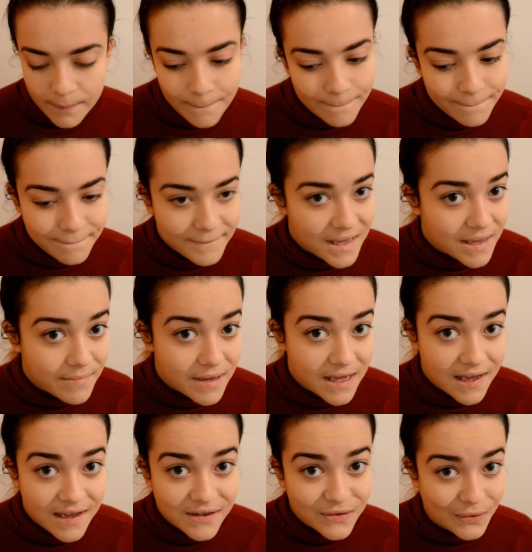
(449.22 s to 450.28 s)

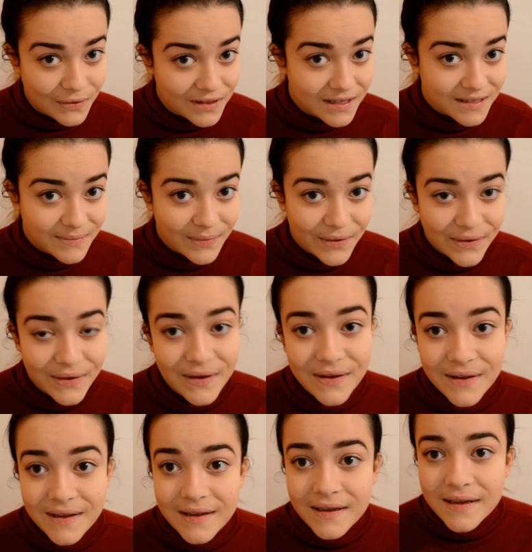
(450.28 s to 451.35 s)
maybe enjoy this book.
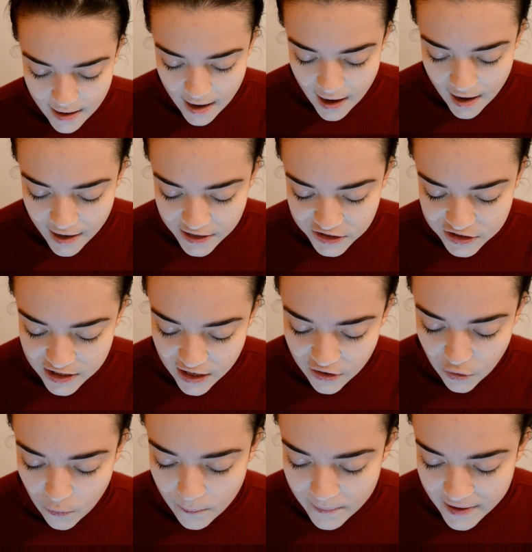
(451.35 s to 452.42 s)

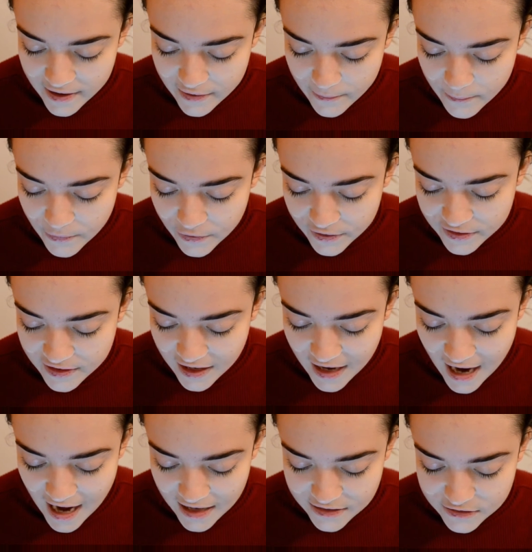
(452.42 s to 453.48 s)
Eyeshadow. Pick a book that
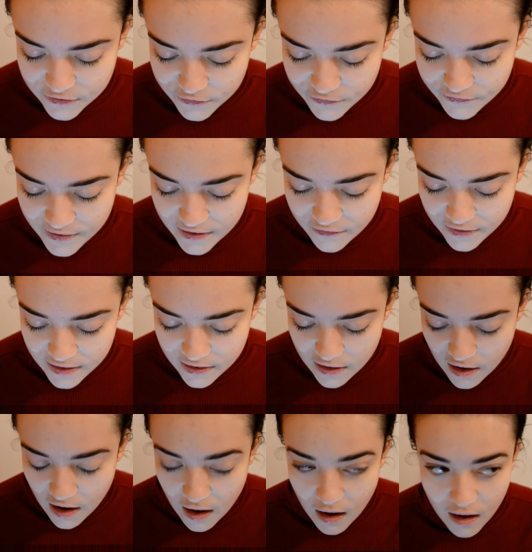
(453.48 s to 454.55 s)
has your favorite
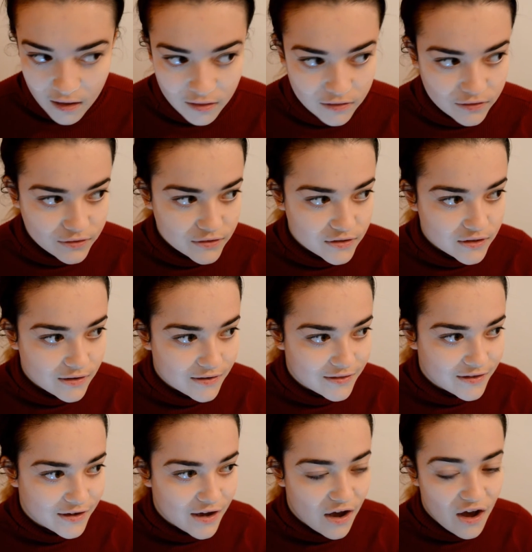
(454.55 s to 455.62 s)
colors on
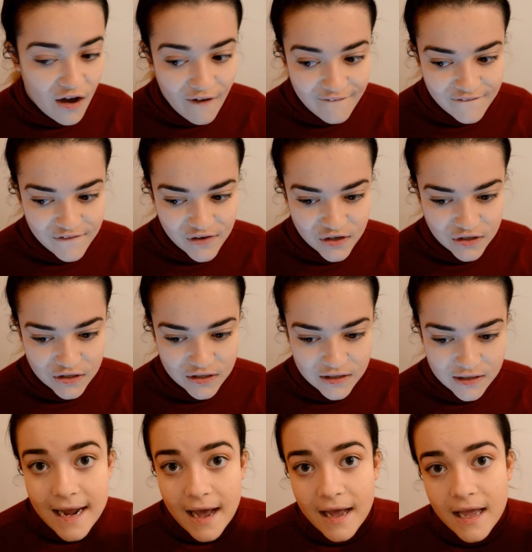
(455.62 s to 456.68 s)
the cover.
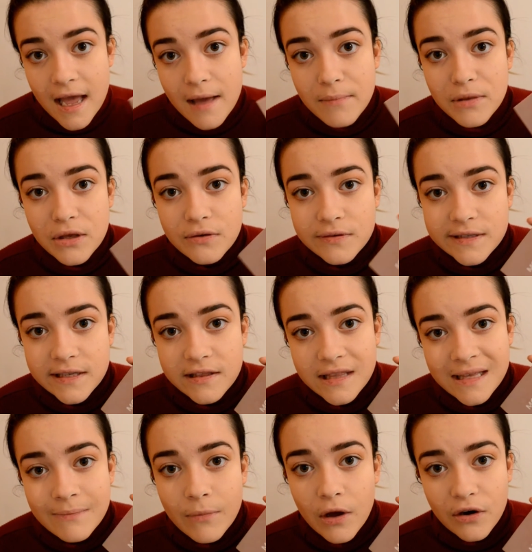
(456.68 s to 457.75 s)
I am using
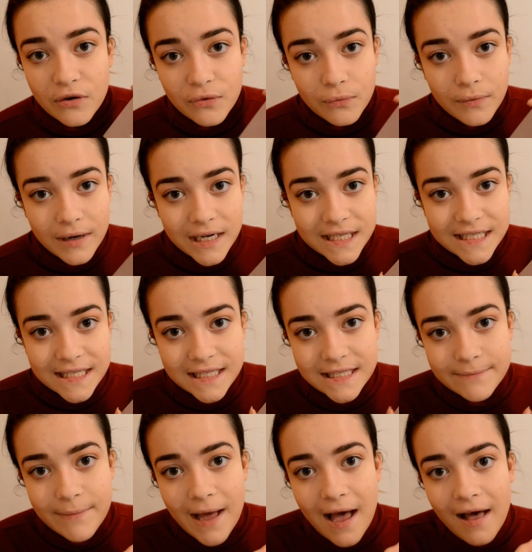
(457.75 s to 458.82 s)
the Modern Renaissance
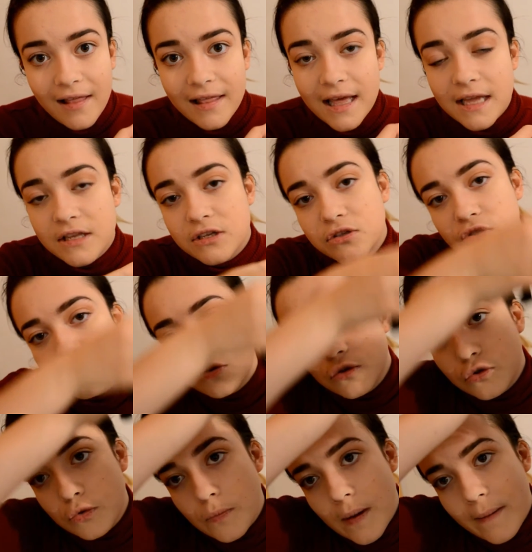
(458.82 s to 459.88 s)
palette
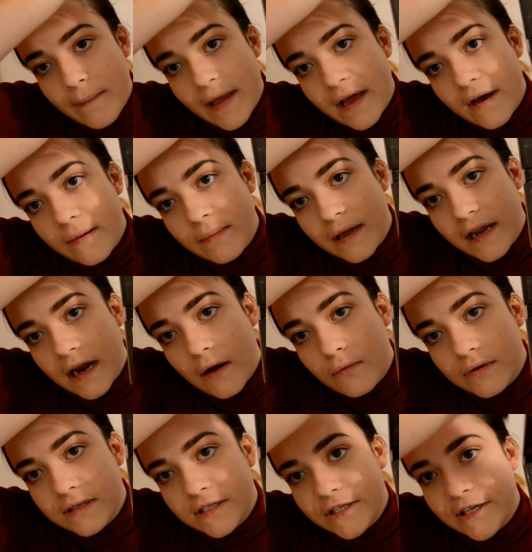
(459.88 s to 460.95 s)
to do my makeup. And I
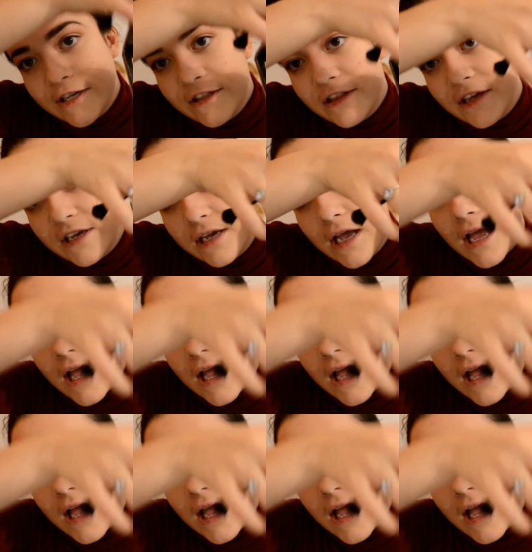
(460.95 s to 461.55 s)
was telling